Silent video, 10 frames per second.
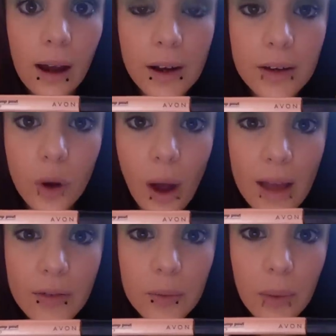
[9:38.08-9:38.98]
And I've got
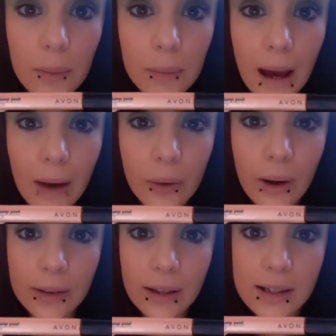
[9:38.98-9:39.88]
Avon Pump
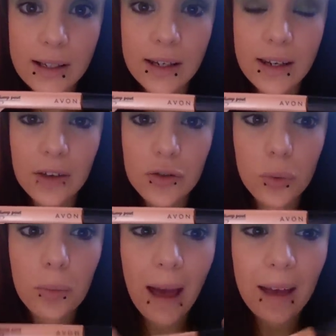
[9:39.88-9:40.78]
Pout, and that's in
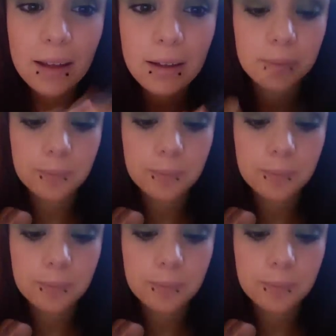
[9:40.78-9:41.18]
Natural Peck.